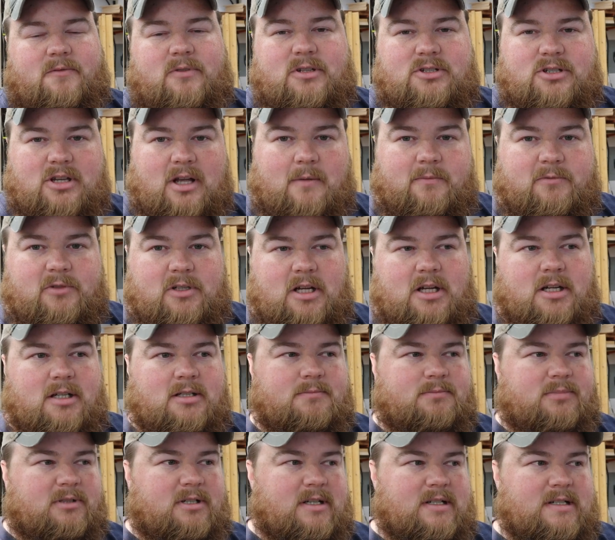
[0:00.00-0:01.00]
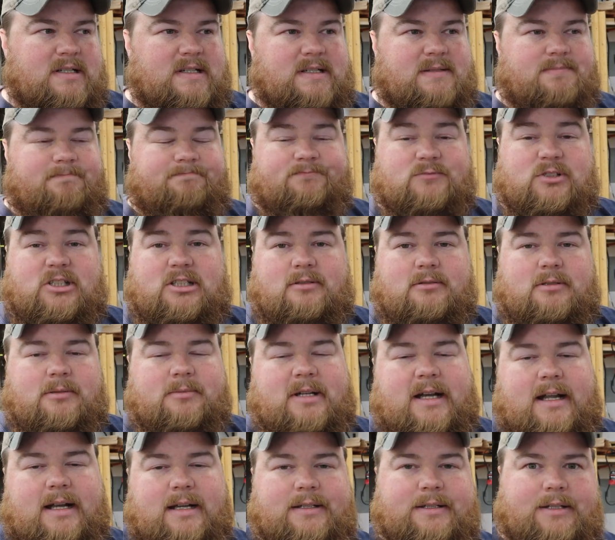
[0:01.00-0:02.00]
it for the shop vlog because, well,
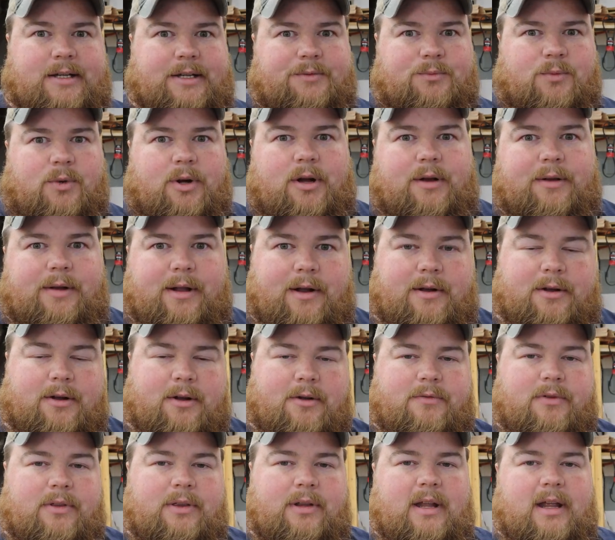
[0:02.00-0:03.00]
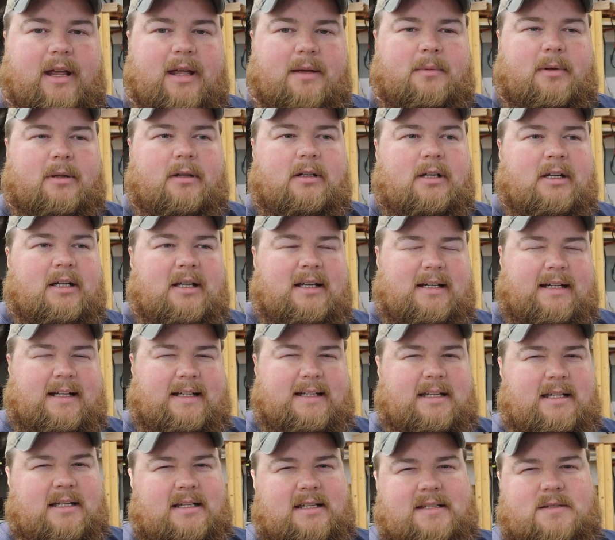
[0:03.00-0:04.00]
I'm kind of done working down here for the day, but I
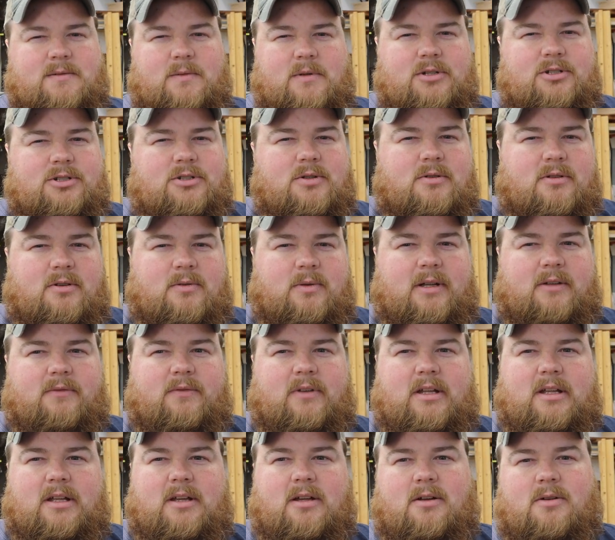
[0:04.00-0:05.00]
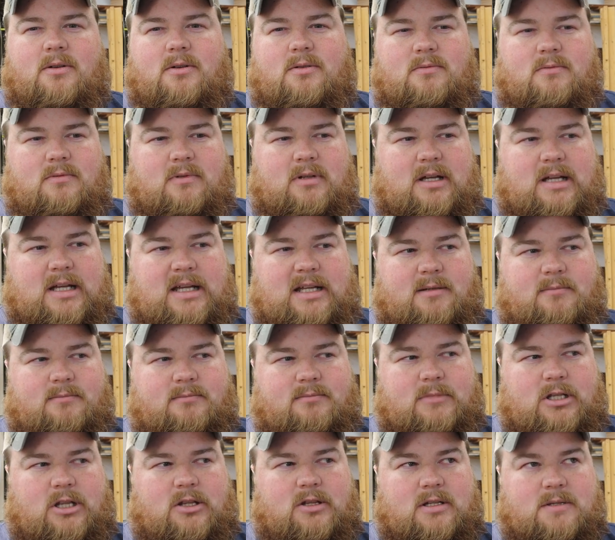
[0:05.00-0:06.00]
did at least want to shoot a quick video,
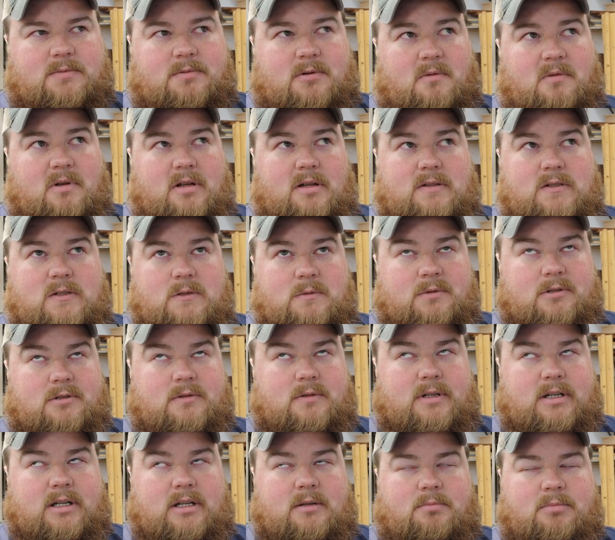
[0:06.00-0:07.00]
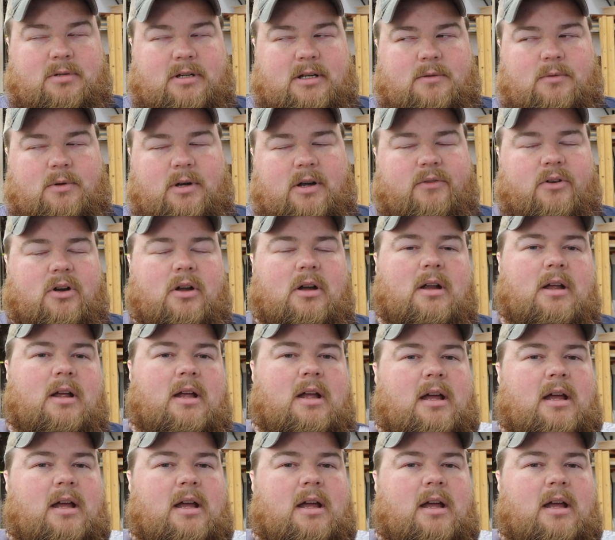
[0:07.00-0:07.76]
um, although it's probably not super quick, but whatever.